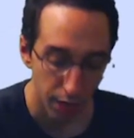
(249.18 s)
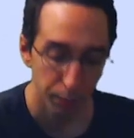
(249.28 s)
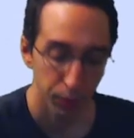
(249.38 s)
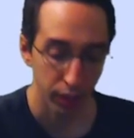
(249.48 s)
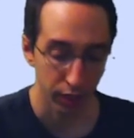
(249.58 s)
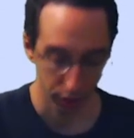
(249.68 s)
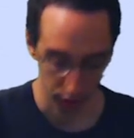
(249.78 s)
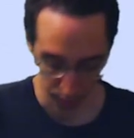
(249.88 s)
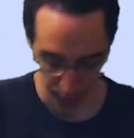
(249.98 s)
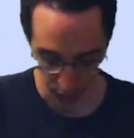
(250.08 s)
play
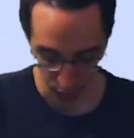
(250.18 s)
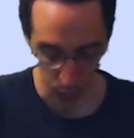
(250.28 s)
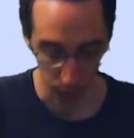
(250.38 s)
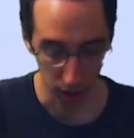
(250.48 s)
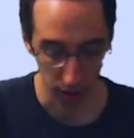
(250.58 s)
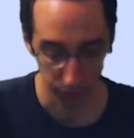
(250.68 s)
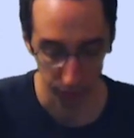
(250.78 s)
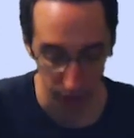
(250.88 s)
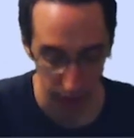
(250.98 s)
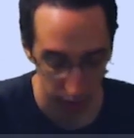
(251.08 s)
here because we are
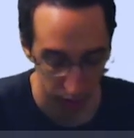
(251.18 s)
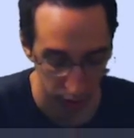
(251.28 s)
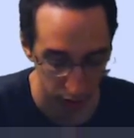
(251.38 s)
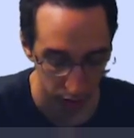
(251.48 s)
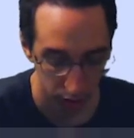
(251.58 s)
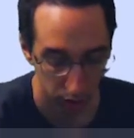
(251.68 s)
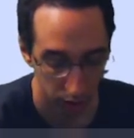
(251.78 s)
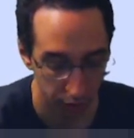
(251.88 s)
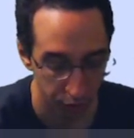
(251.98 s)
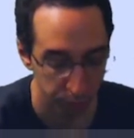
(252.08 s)
inviting,
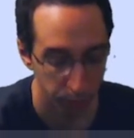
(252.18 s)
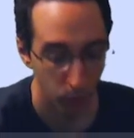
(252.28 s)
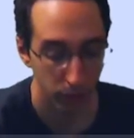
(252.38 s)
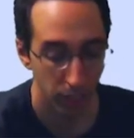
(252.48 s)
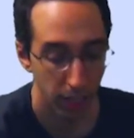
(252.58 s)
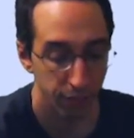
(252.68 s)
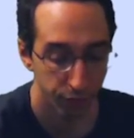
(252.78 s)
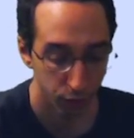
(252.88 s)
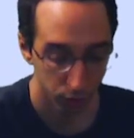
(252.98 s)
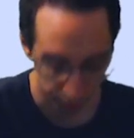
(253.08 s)
at this point, a
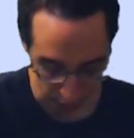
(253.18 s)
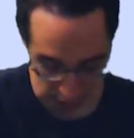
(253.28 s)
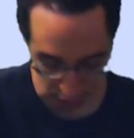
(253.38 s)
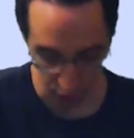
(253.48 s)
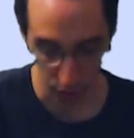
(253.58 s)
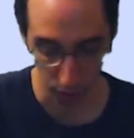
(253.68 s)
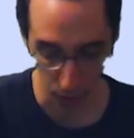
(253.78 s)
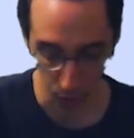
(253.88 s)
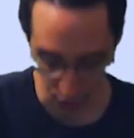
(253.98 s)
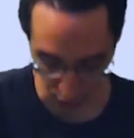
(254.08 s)
full-fledged
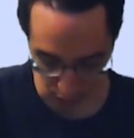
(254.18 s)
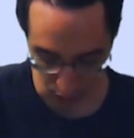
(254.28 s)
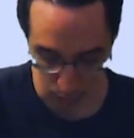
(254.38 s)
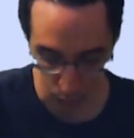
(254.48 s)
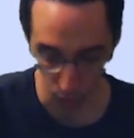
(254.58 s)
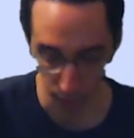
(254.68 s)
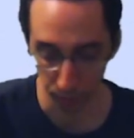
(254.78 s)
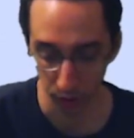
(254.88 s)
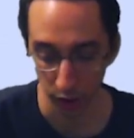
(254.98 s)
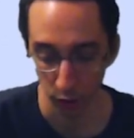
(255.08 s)
enclosure,
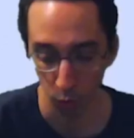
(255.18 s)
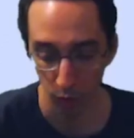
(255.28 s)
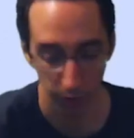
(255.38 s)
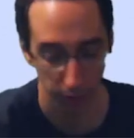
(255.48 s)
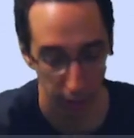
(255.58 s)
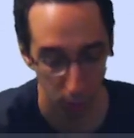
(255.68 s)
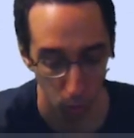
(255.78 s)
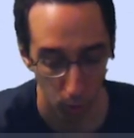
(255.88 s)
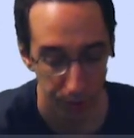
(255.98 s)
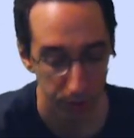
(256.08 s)
complete with a
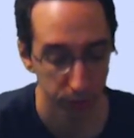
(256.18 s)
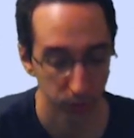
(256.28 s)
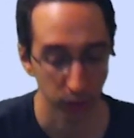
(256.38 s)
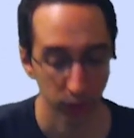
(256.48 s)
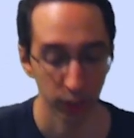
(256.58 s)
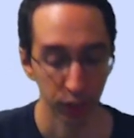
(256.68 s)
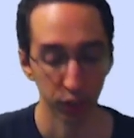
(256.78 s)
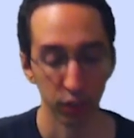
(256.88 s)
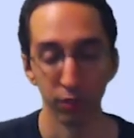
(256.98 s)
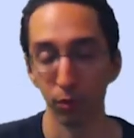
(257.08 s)
wonderful
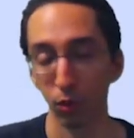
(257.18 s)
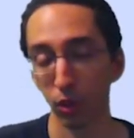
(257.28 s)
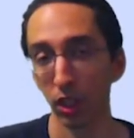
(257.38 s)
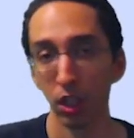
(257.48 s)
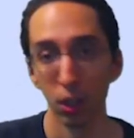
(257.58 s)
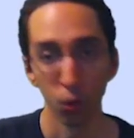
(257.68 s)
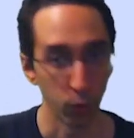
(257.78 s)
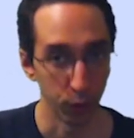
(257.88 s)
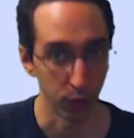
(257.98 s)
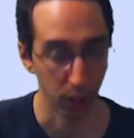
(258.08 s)
extension on the board.
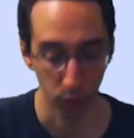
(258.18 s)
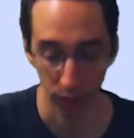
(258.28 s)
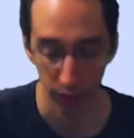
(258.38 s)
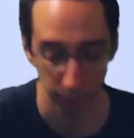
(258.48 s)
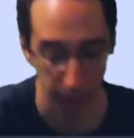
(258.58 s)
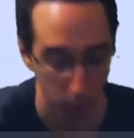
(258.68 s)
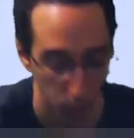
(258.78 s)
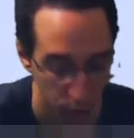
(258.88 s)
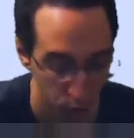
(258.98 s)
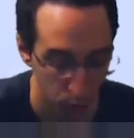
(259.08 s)
We do not want to give that
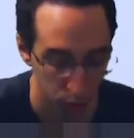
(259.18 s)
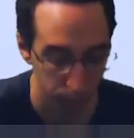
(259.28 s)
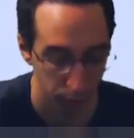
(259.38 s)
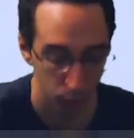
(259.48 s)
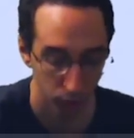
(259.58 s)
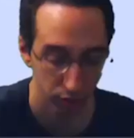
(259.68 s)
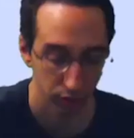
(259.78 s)
away to our opponent.